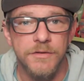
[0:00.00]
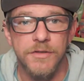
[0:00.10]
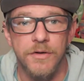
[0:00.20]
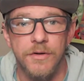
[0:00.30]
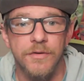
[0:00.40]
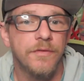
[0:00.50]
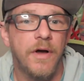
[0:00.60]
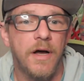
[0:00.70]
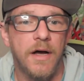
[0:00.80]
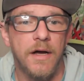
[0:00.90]
So,
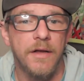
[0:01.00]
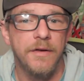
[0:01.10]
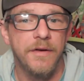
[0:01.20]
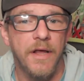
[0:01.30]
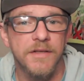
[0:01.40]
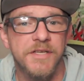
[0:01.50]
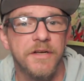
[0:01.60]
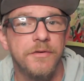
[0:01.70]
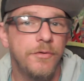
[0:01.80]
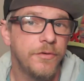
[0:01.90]
now let's
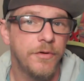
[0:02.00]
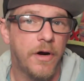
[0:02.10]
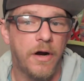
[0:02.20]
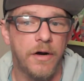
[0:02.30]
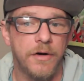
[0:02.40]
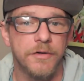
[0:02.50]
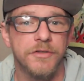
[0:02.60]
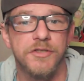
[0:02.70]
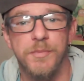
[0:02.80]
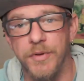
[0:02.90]
get into our
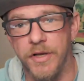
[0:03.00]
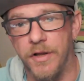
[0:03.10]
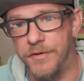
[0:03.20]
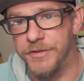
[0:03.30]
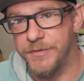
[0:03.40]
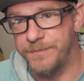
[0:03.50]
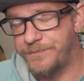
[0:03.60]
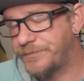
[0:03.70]
split colors.